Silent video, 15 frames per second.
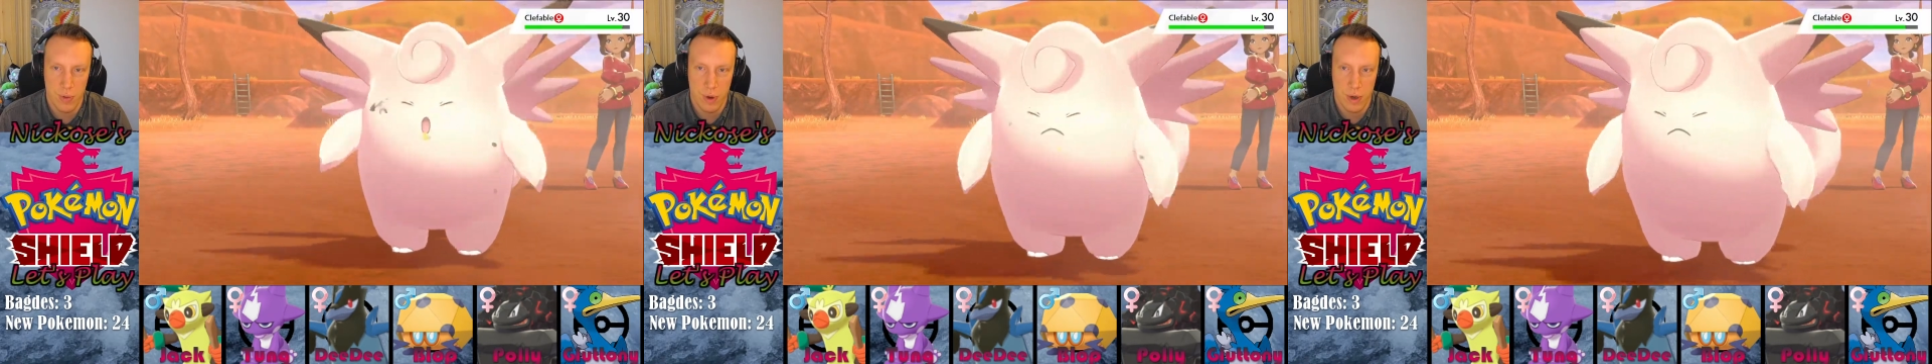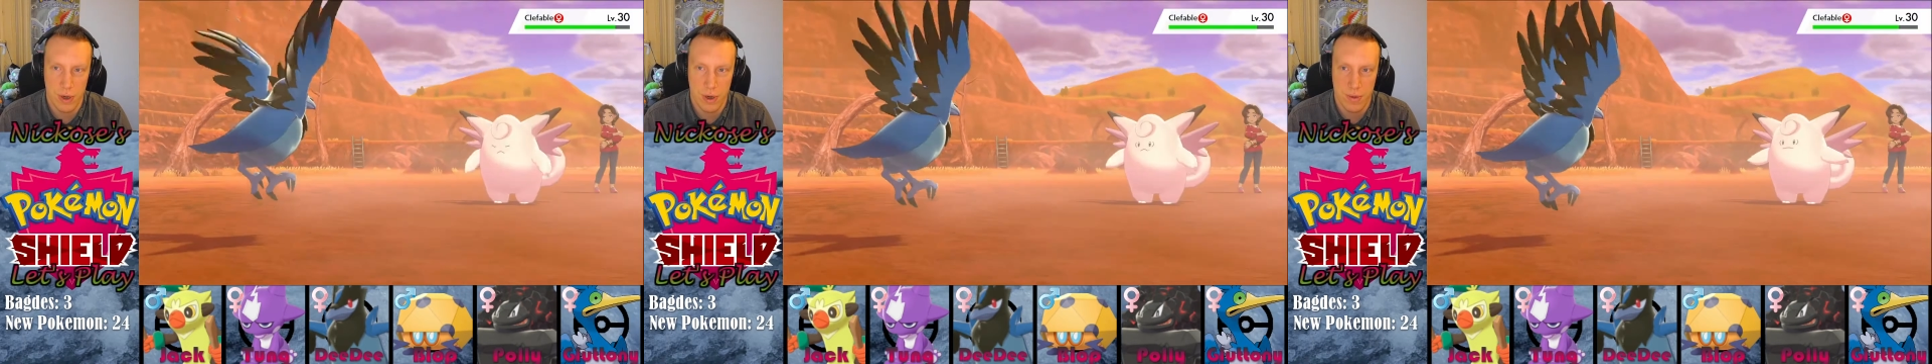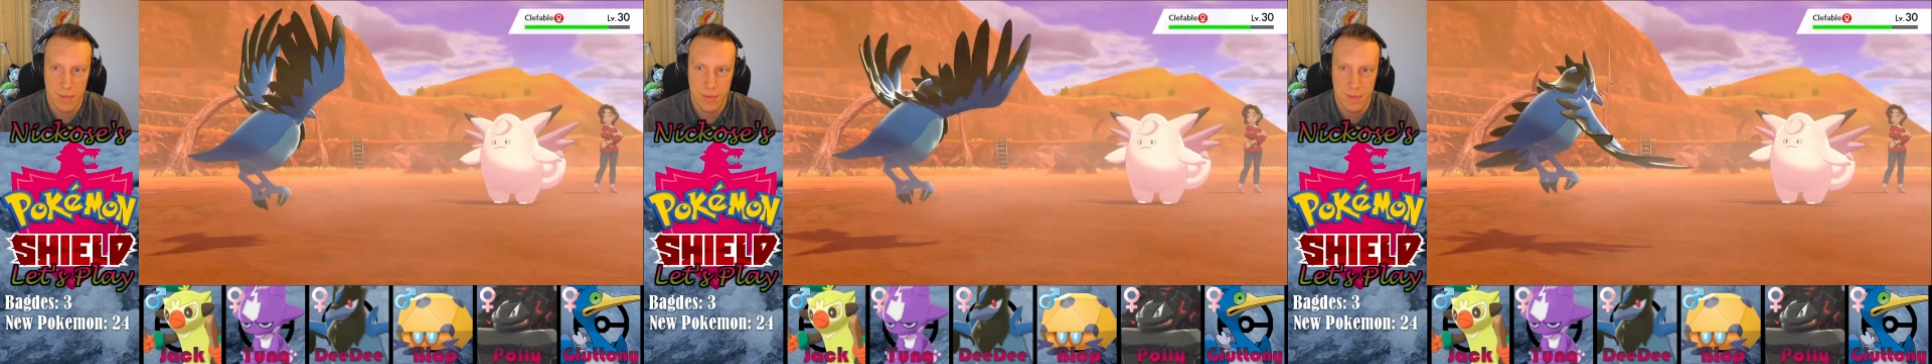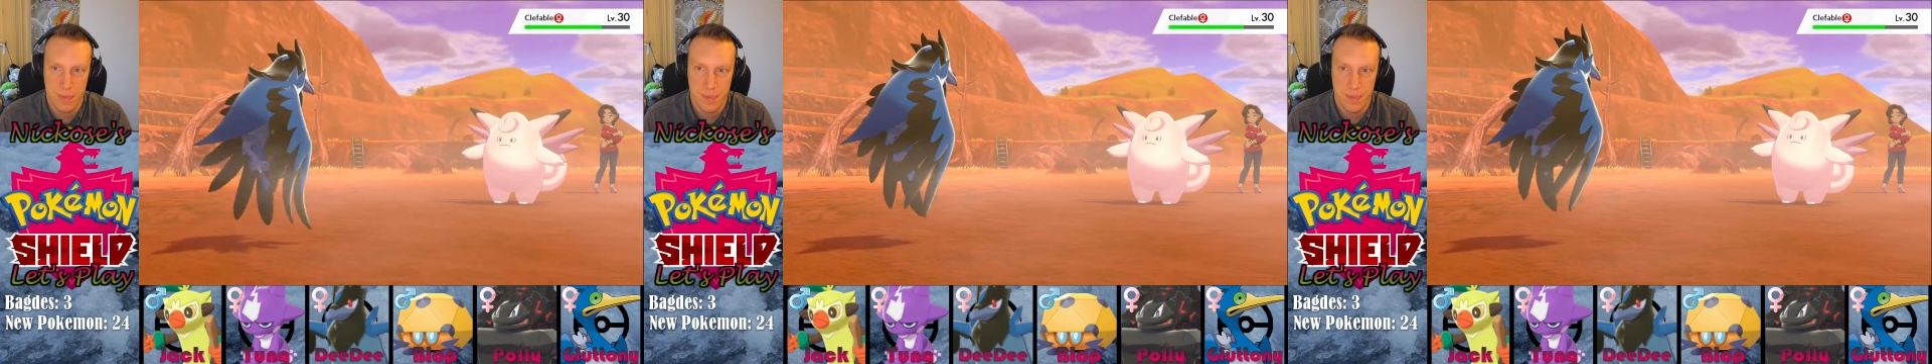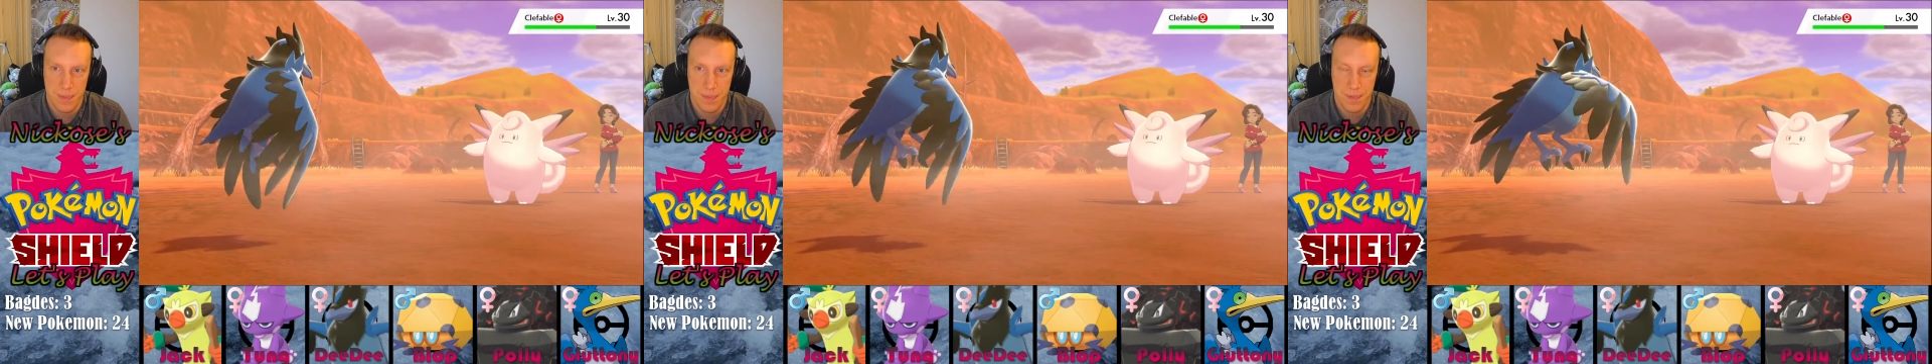work.
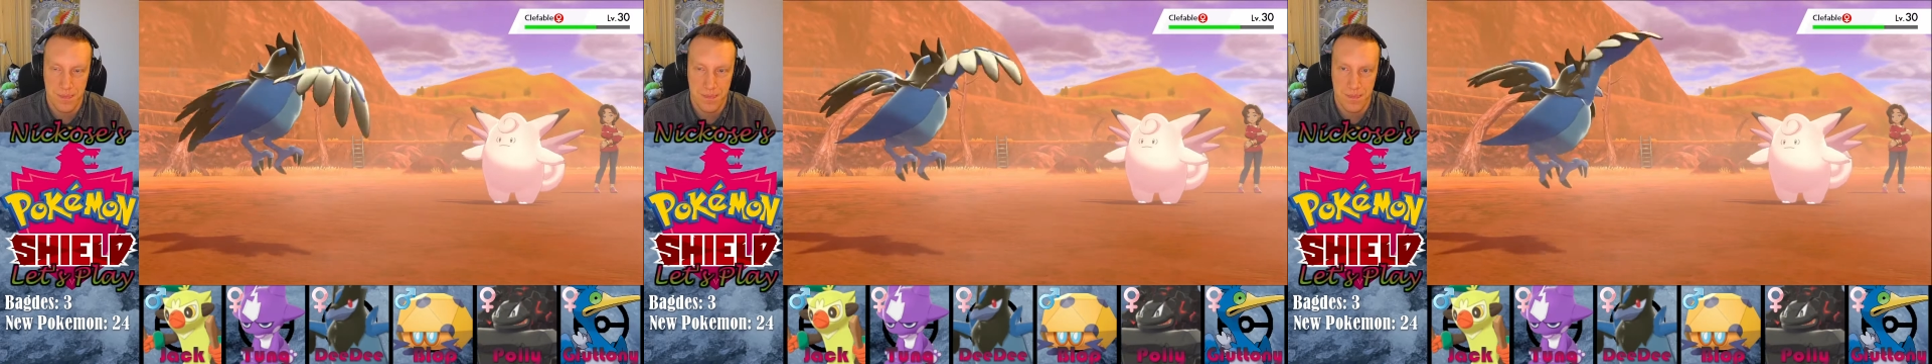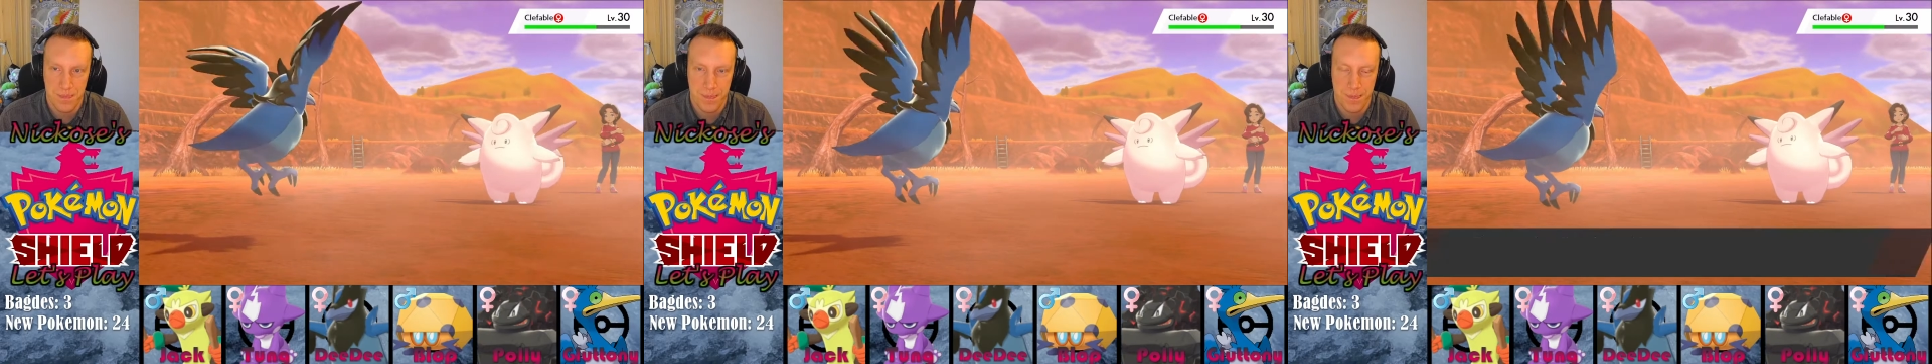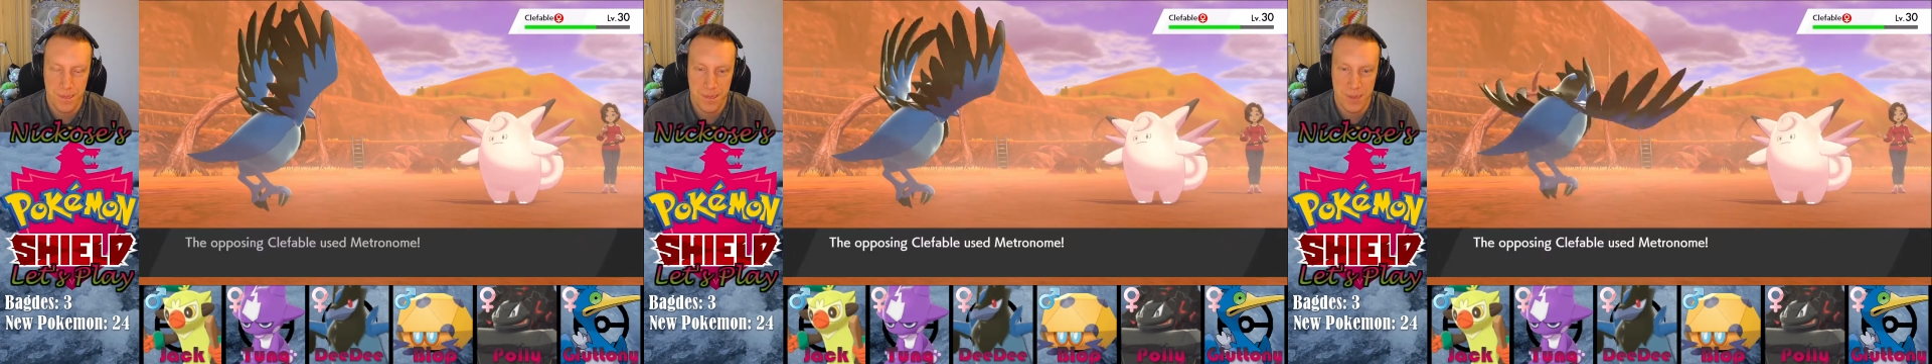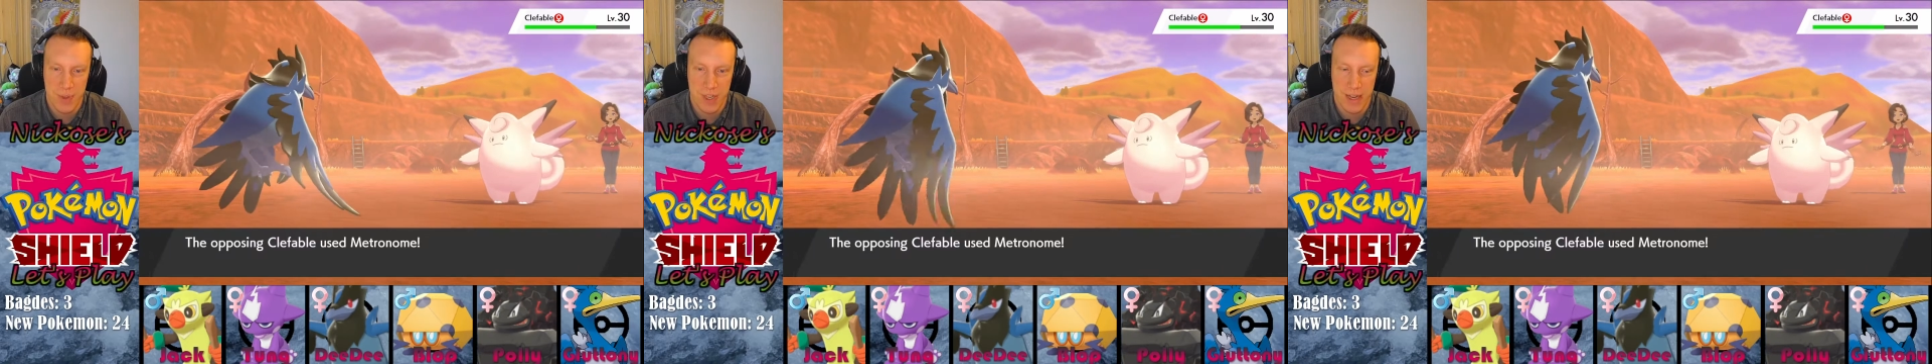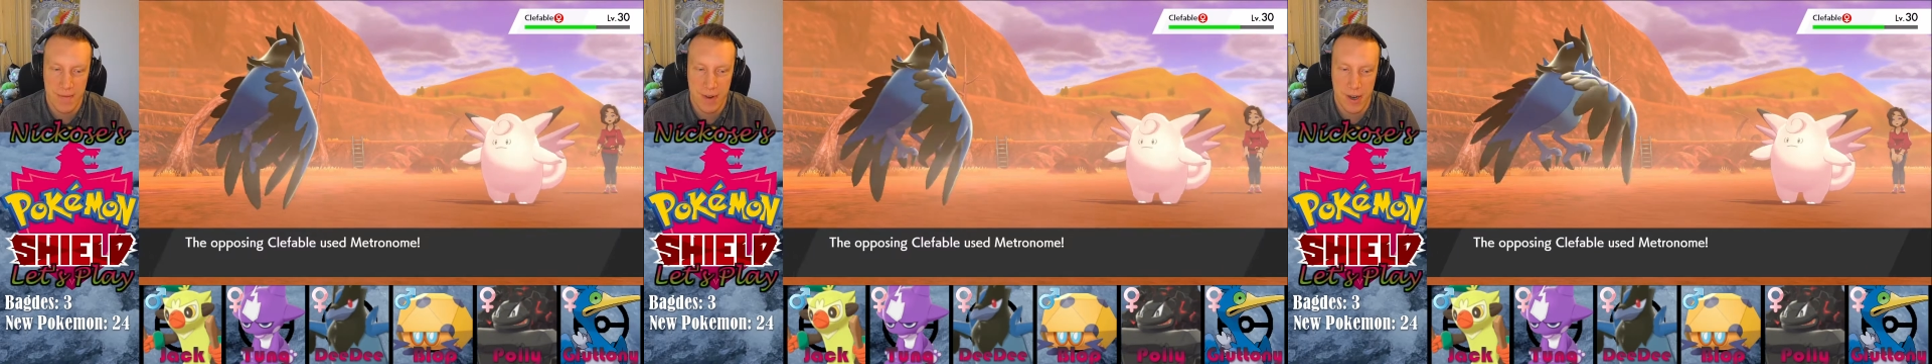
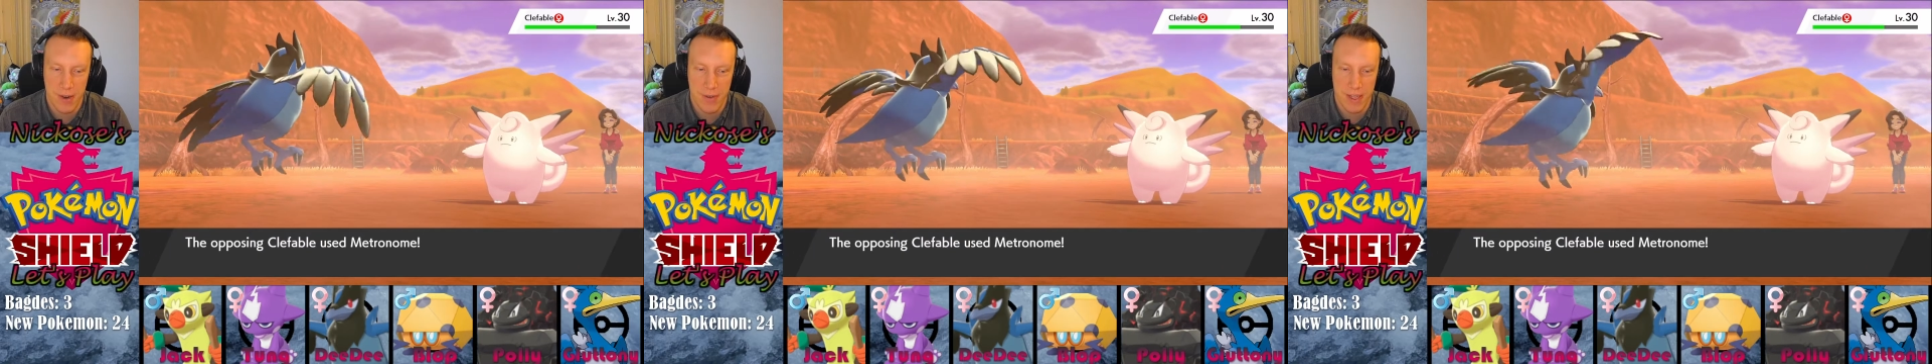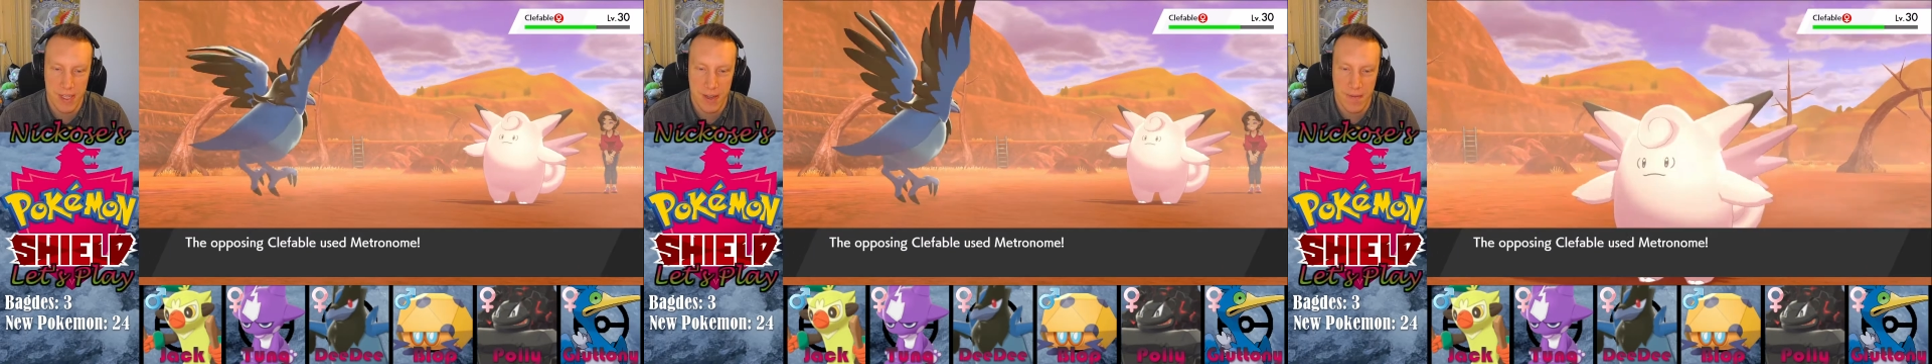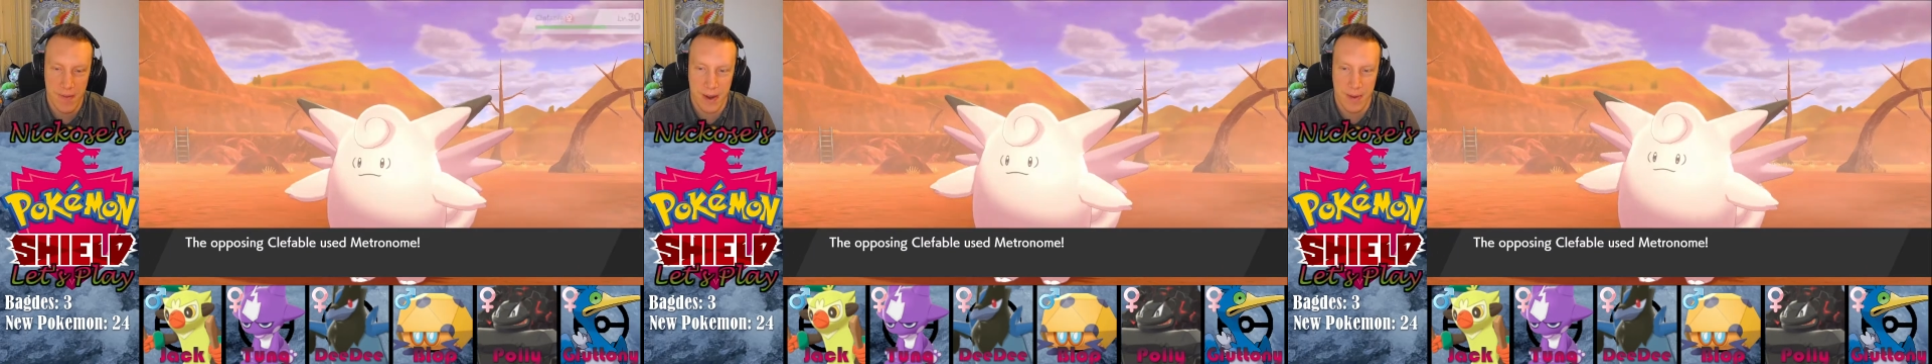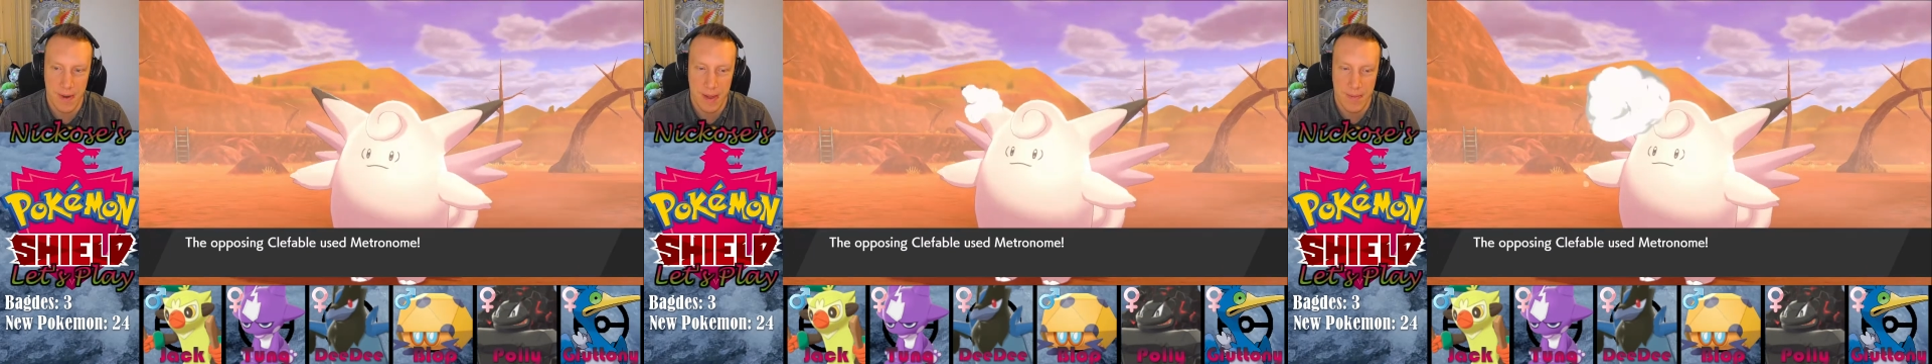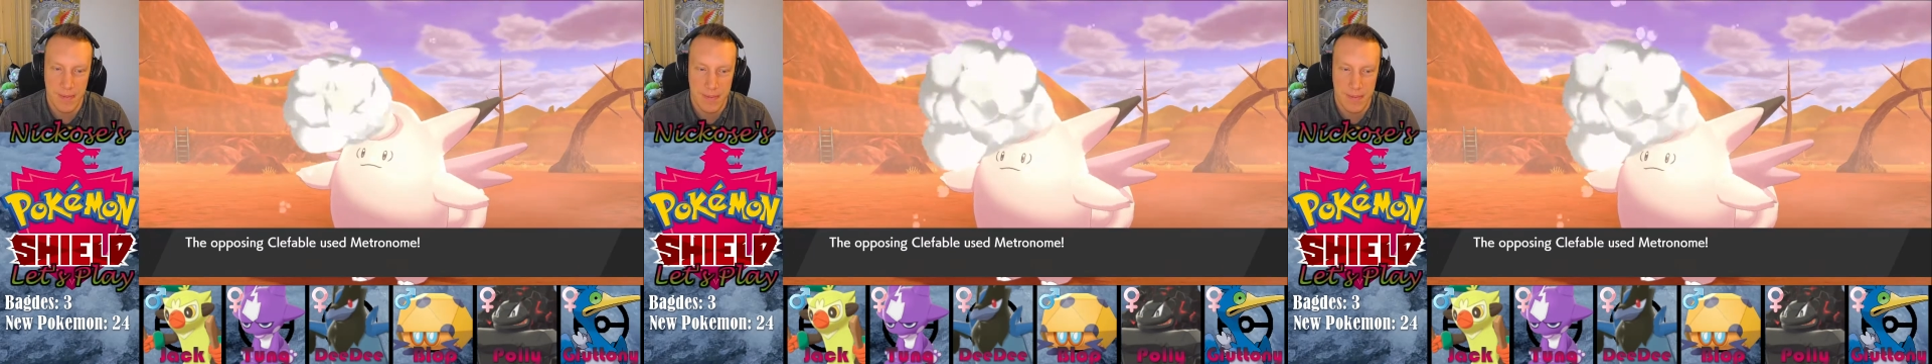Clefairy is a fairy.